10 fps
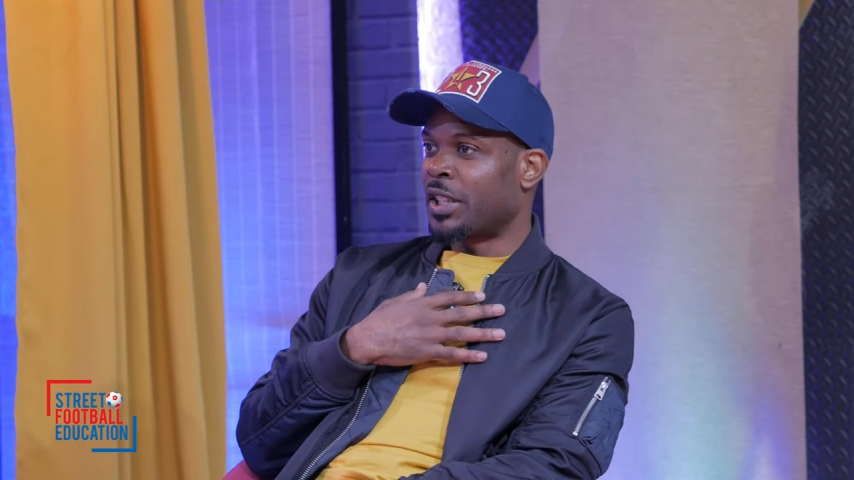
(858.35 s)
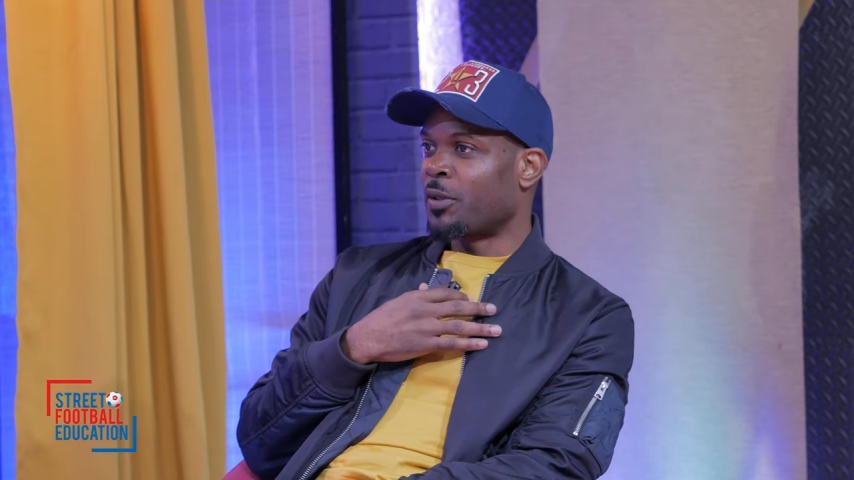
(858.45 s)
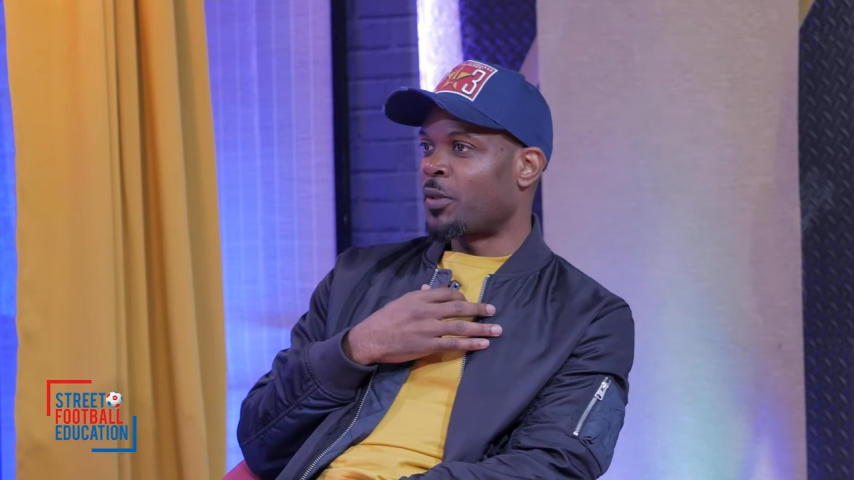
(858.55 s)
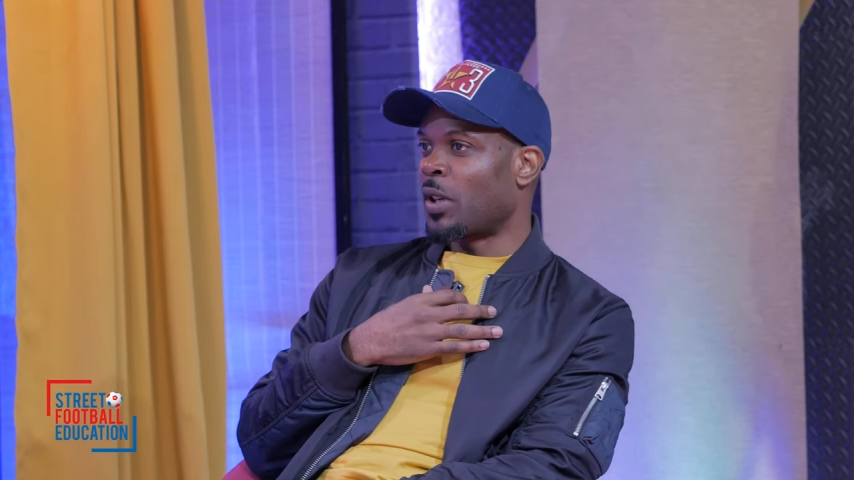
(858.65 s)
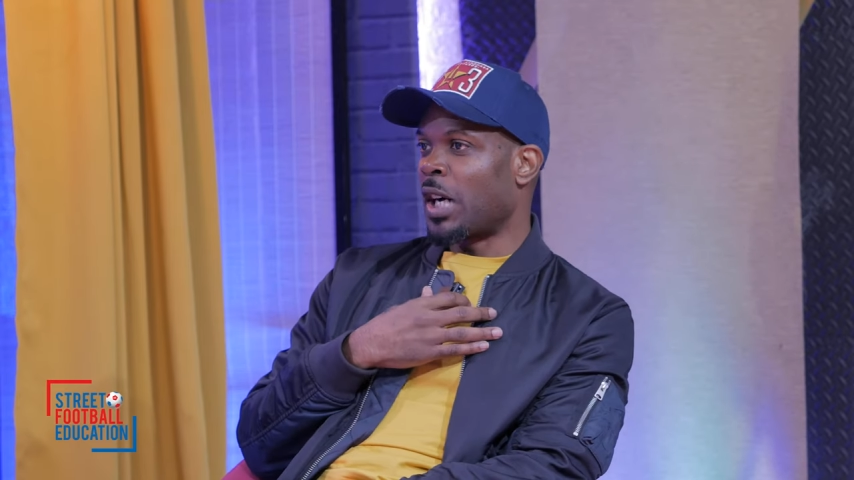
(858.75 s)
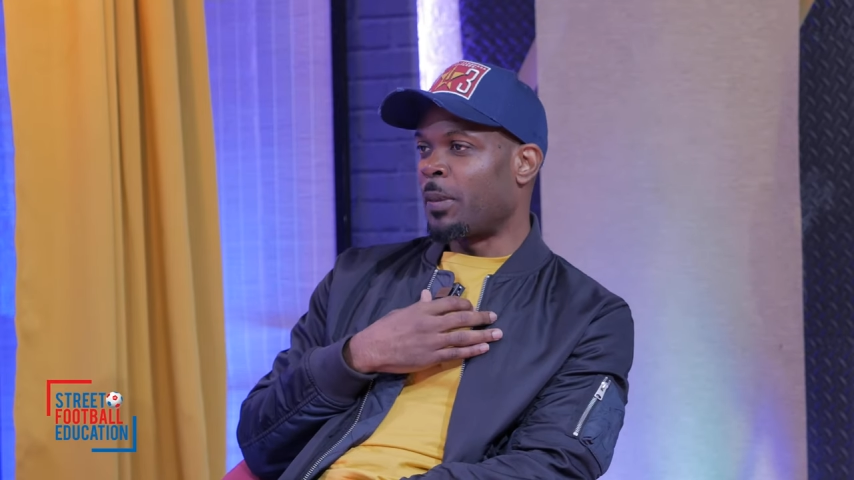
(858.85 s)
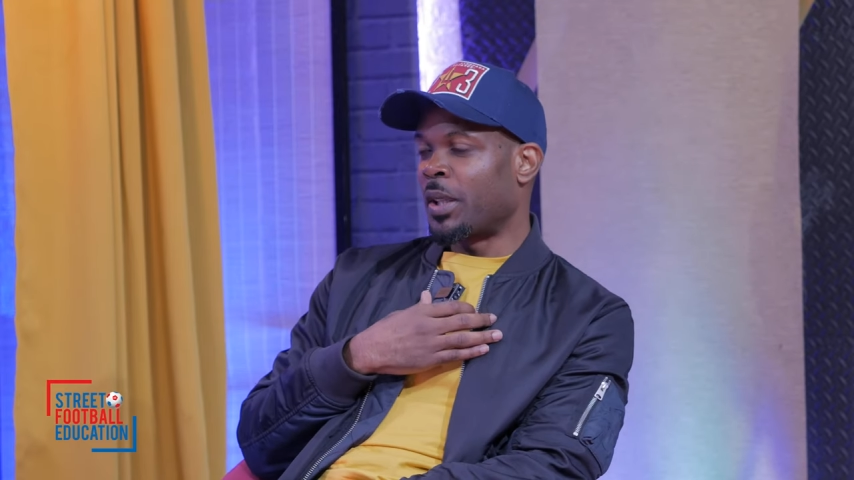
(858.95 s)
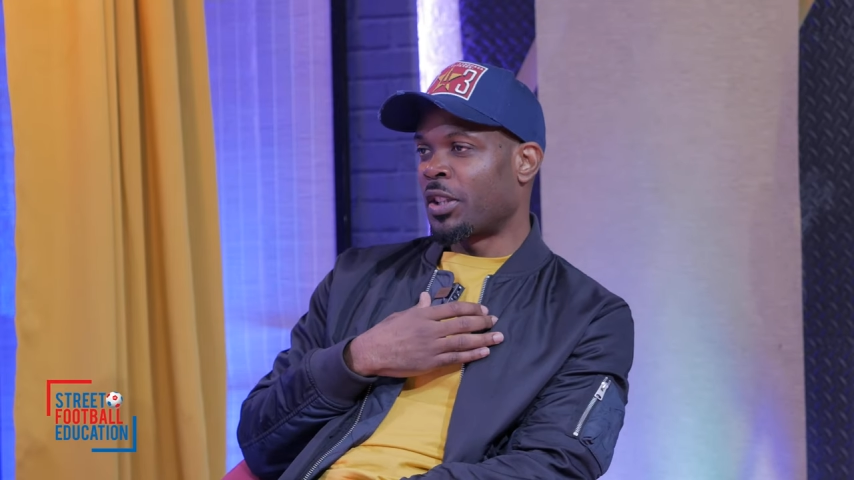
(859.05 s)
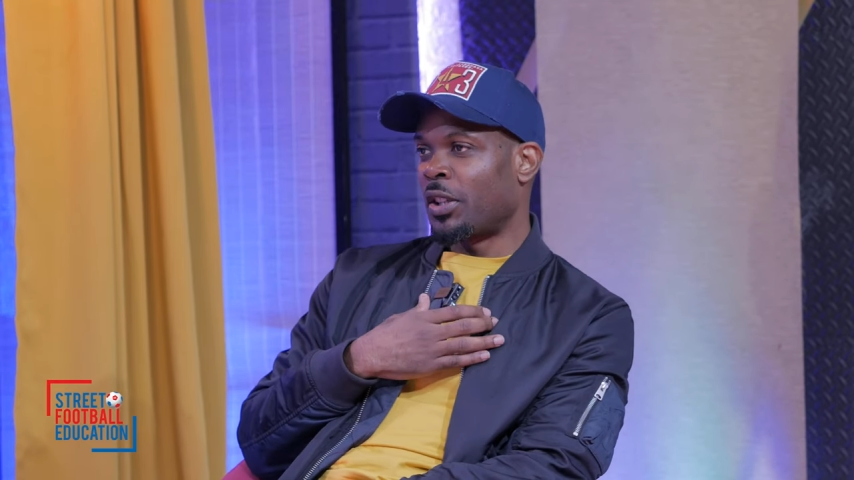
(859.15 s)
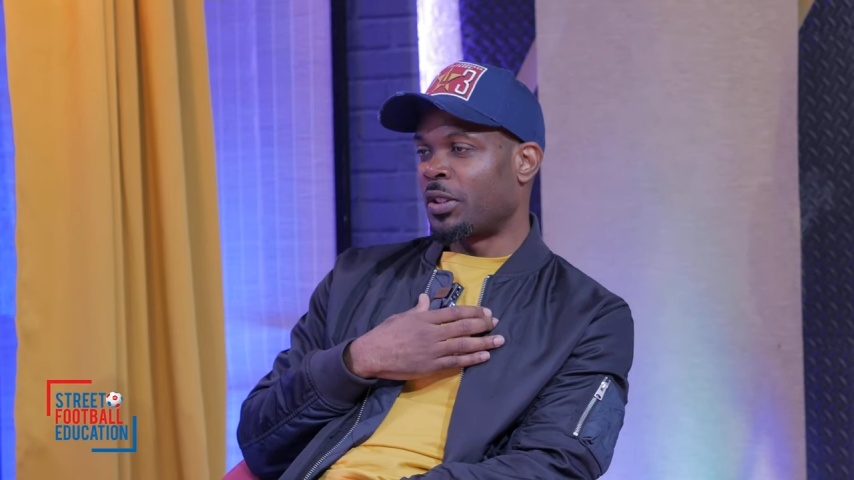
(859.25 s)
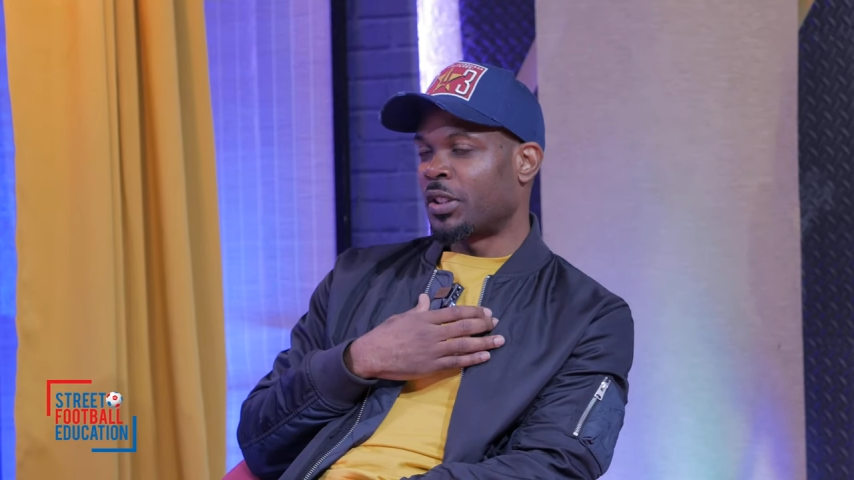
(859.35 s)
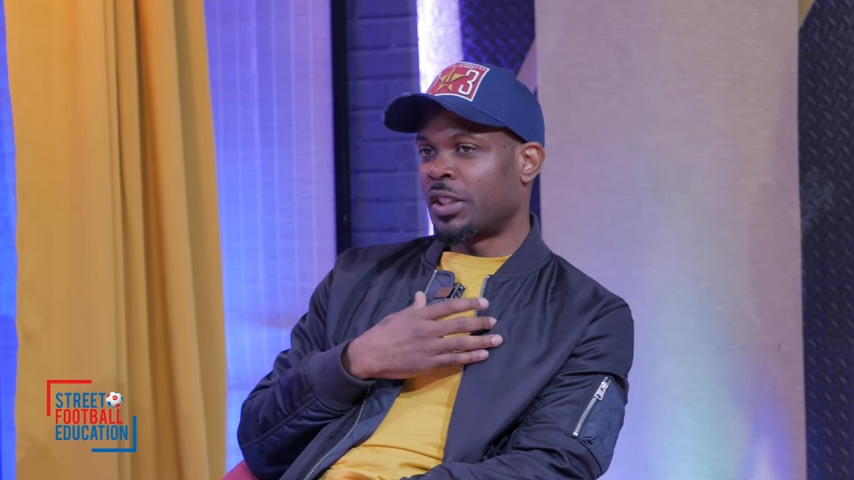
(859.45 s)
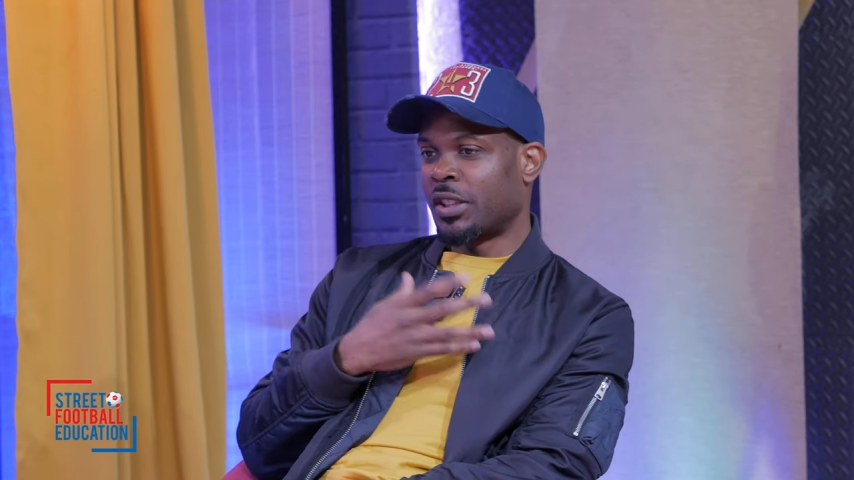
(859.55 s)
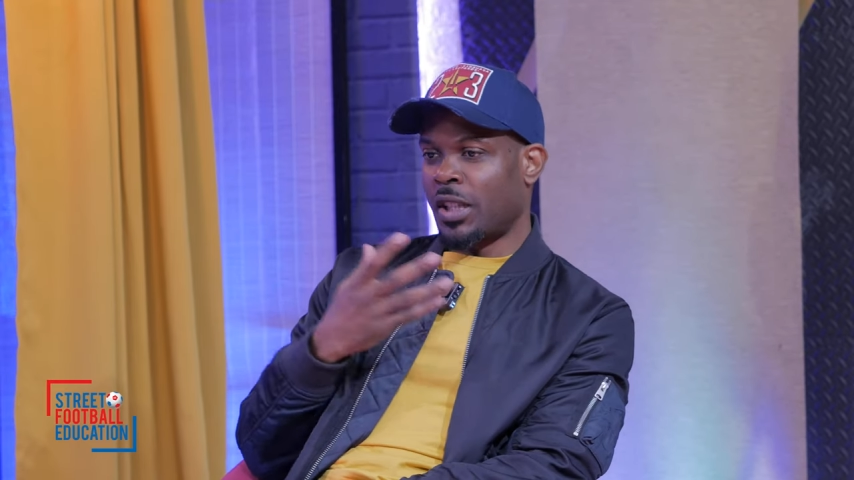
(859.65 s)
Thanks for coming, Claude.